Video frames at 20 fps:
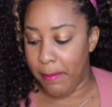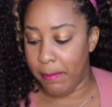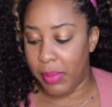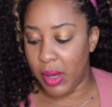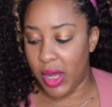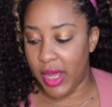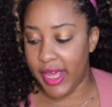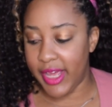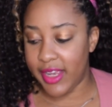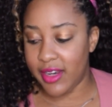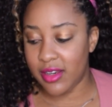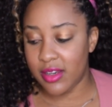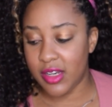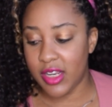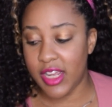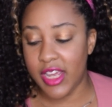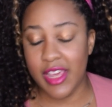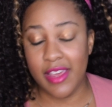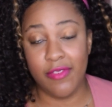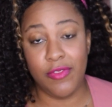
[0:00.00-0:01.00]
But
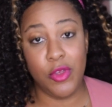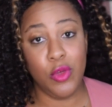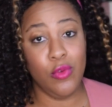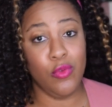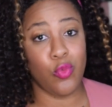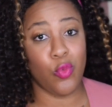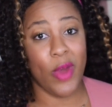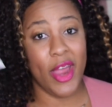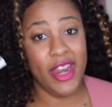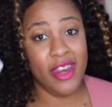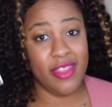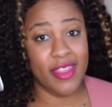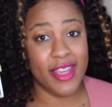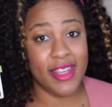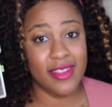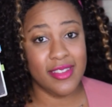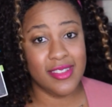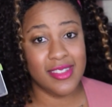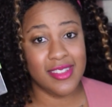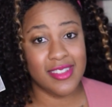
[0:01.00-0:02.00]
if you've read
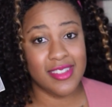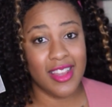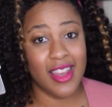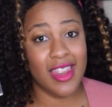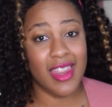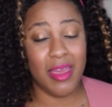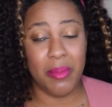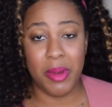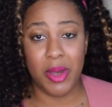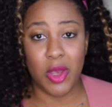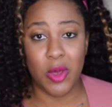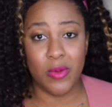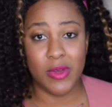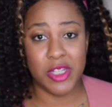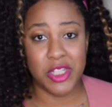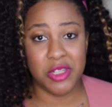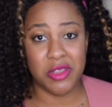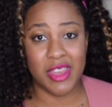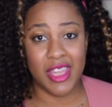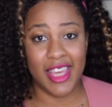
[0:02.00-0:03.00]
this, let me know
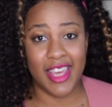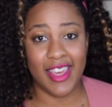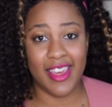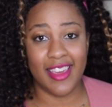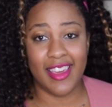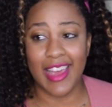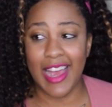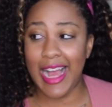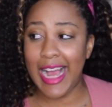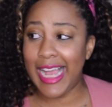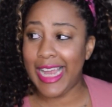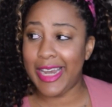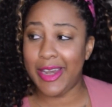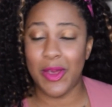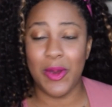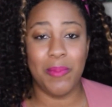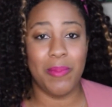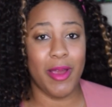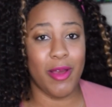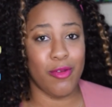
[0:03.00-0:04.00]
what you think. I
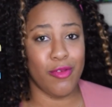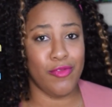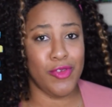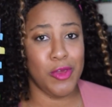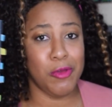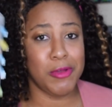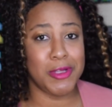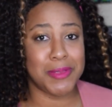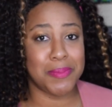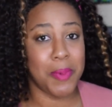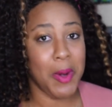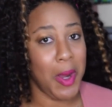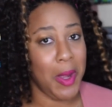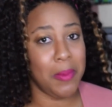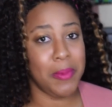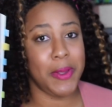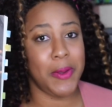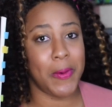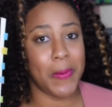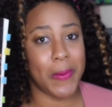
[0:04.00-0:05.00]
know my review is
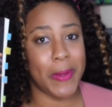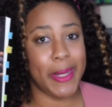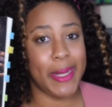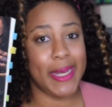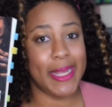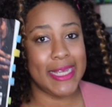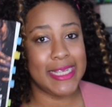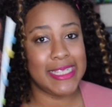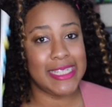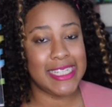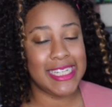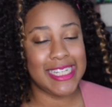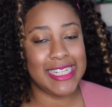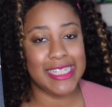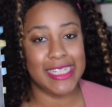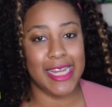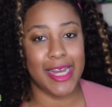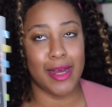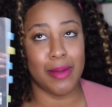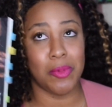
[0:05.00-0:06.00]
probably horrendous
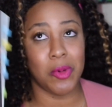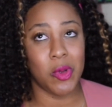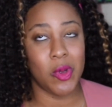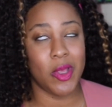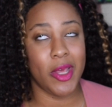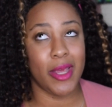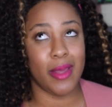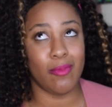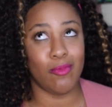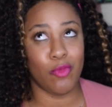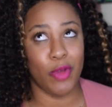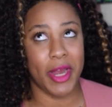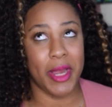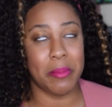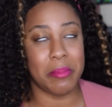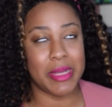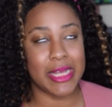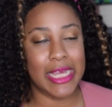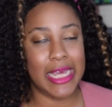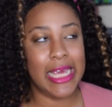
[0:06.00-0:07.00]
and terrible and
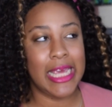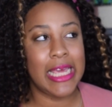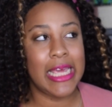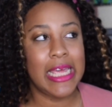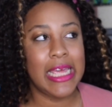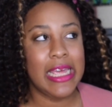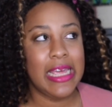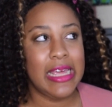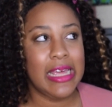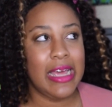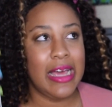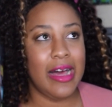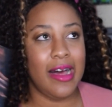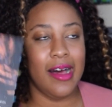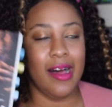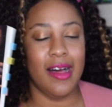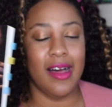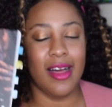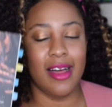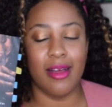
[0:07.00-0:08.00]
rambly,
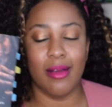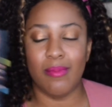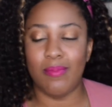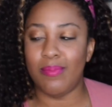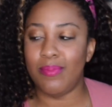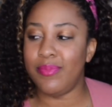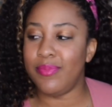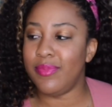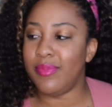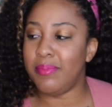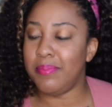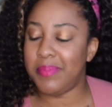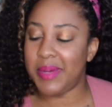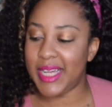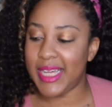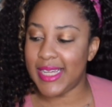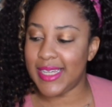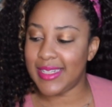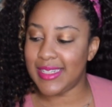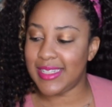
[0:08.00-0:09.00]

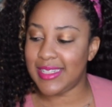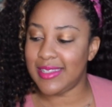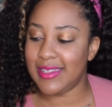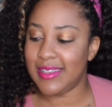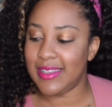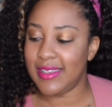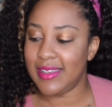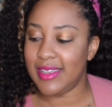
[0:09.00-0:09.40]
but